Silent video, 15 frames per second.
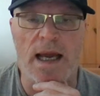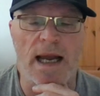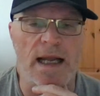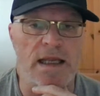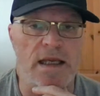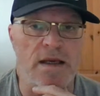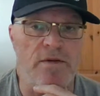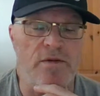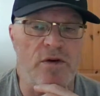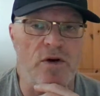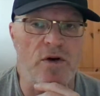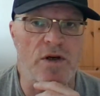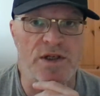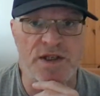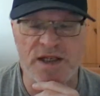and you've
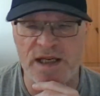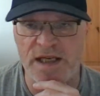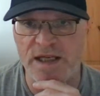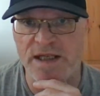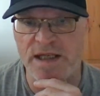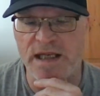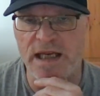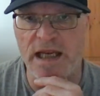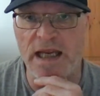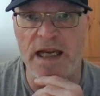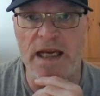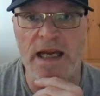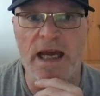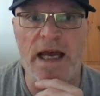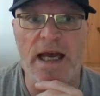got a
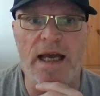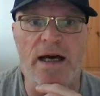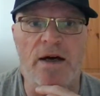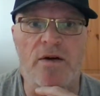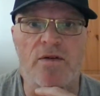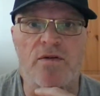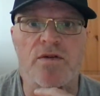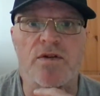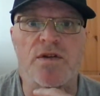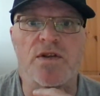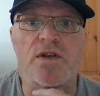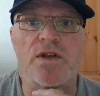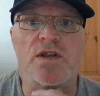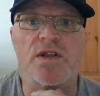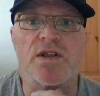
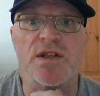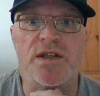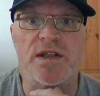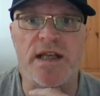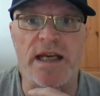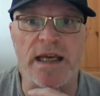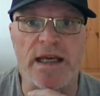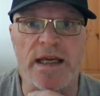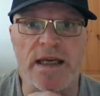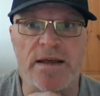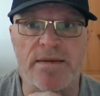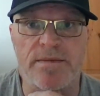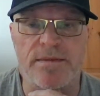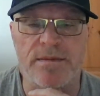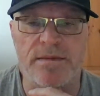16-ounce steak
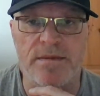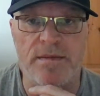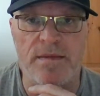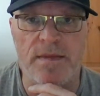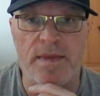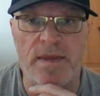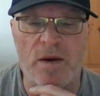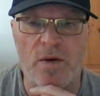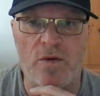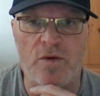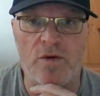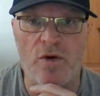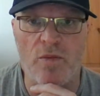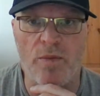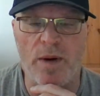on
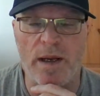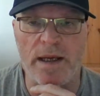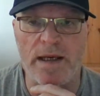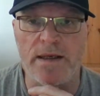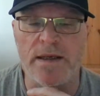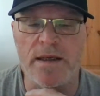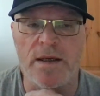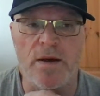your plate.